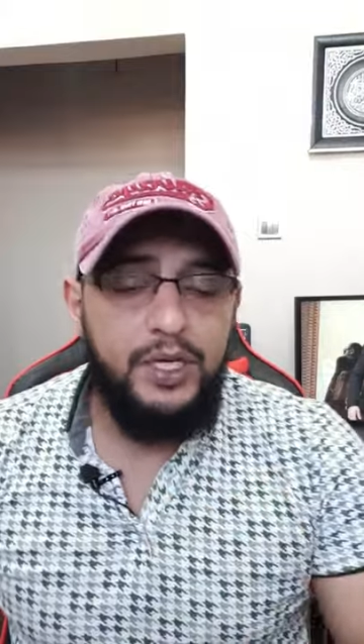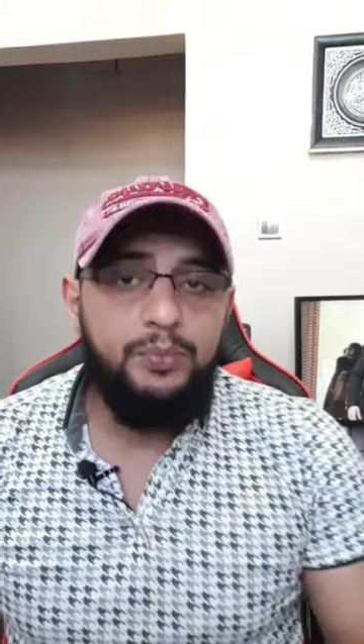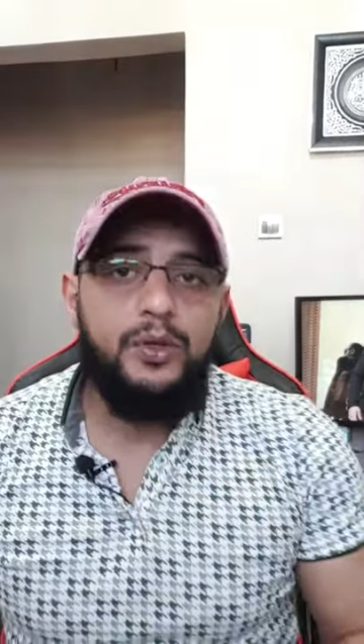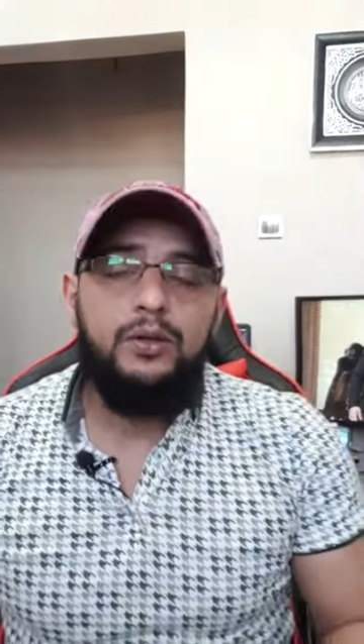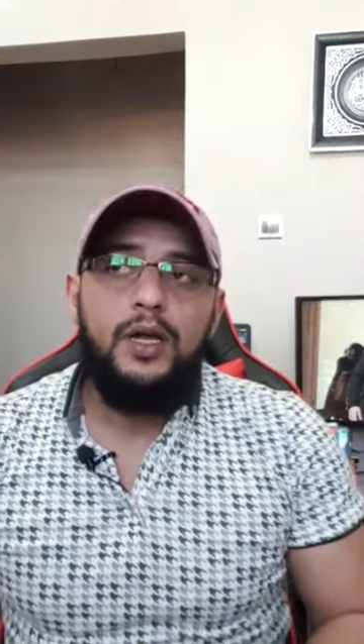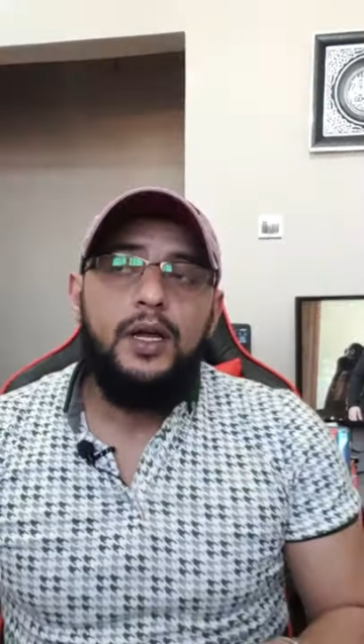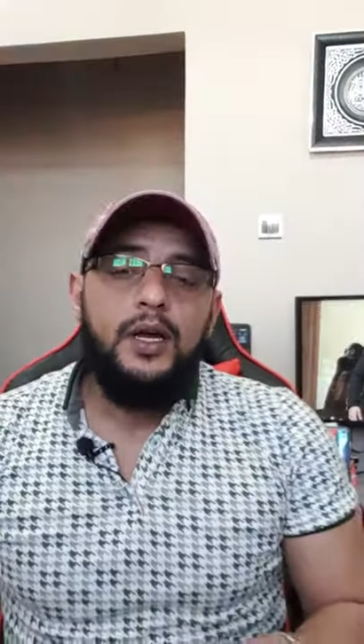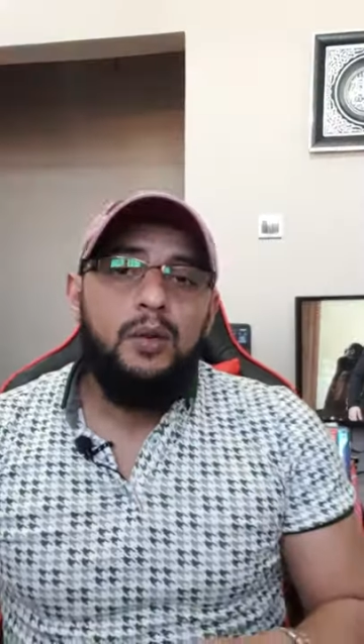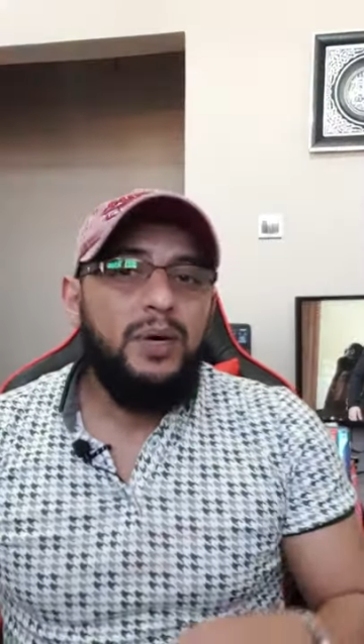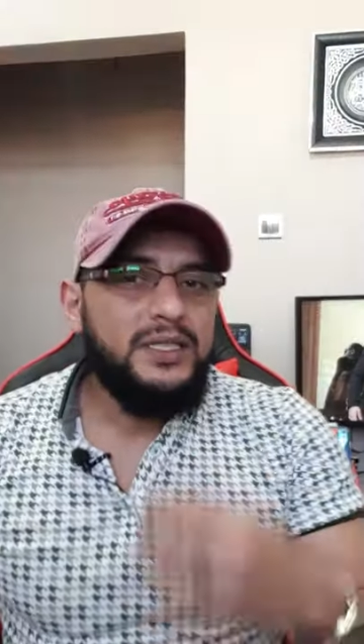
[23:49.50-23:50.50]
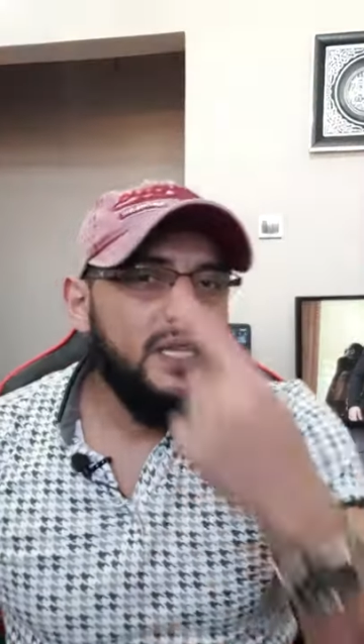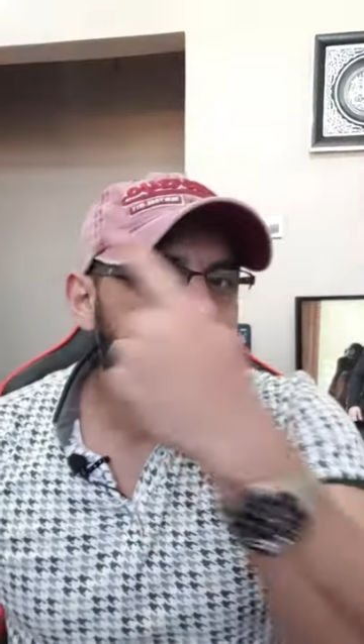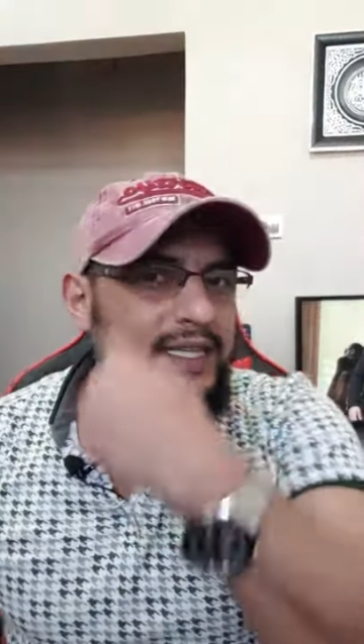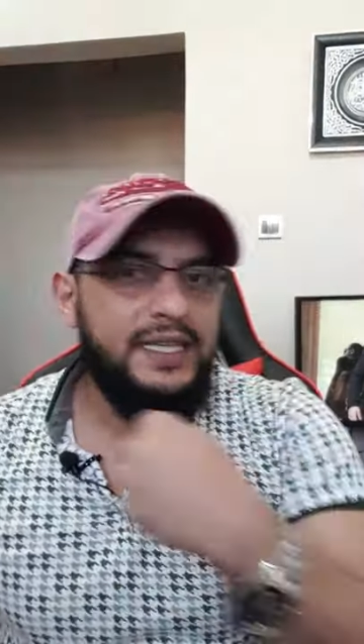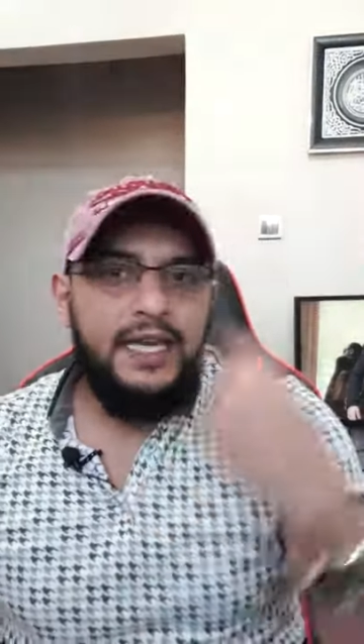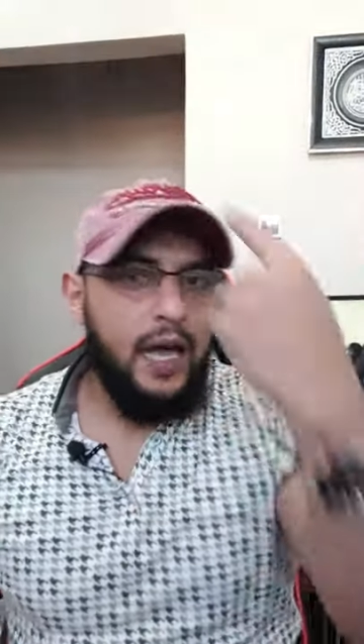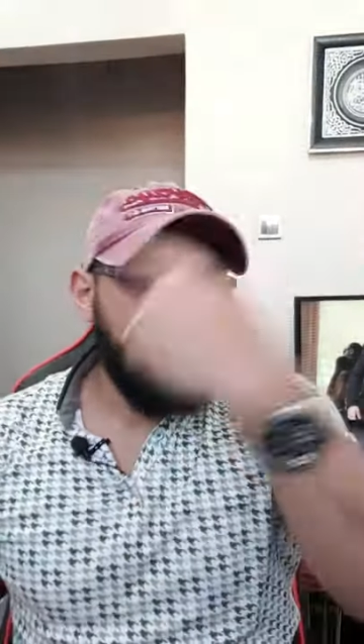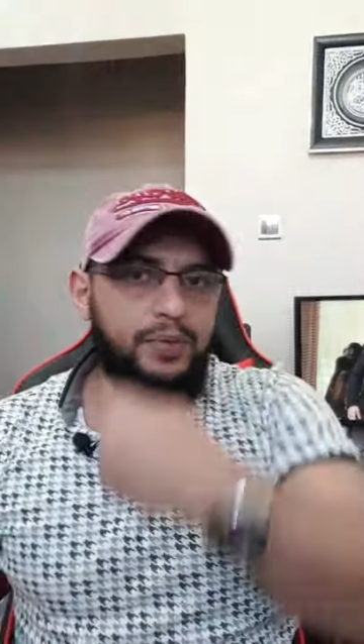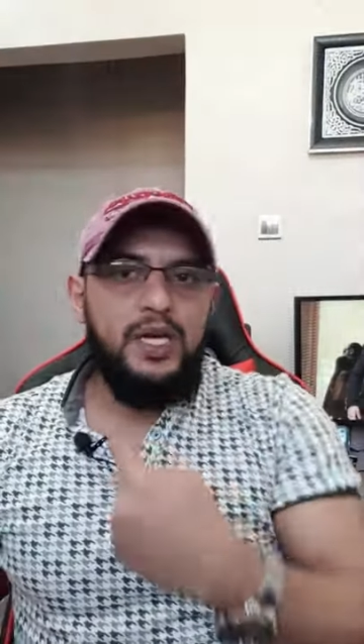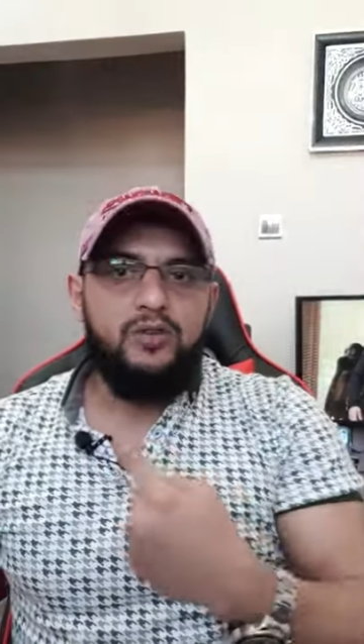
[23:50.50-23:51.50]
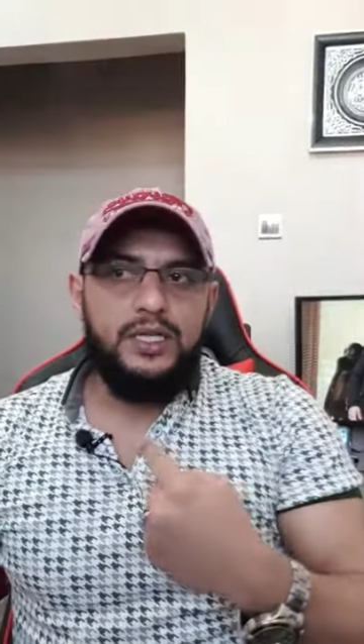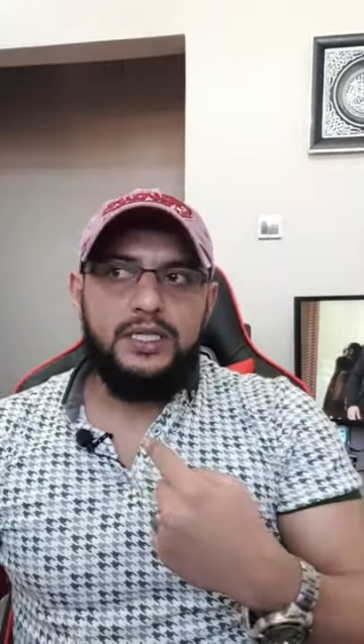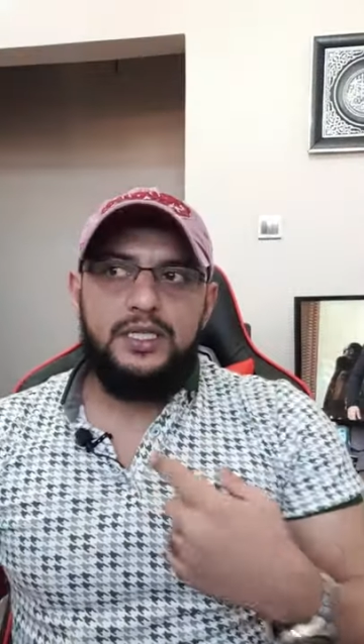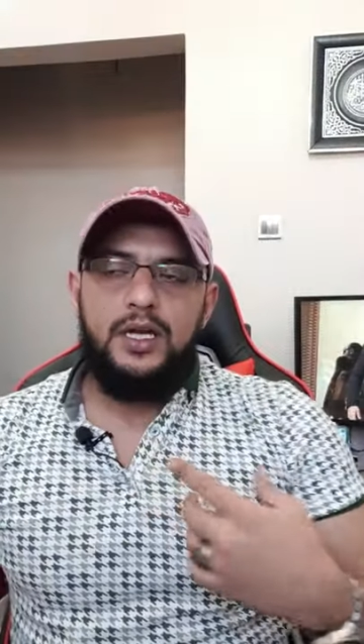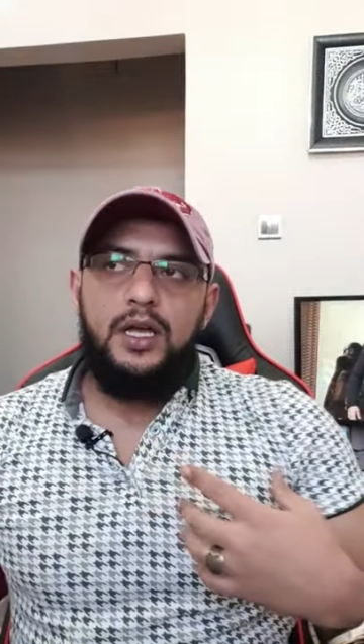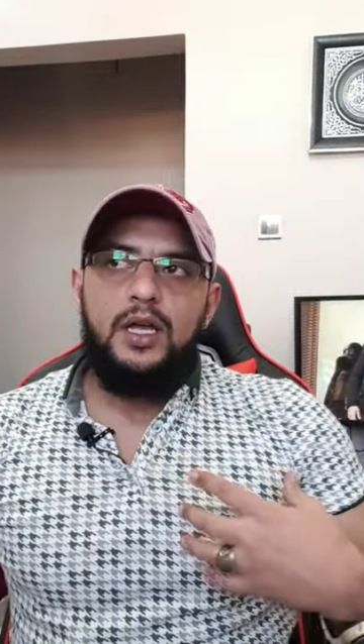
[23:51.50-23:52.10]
people, but not the appearance.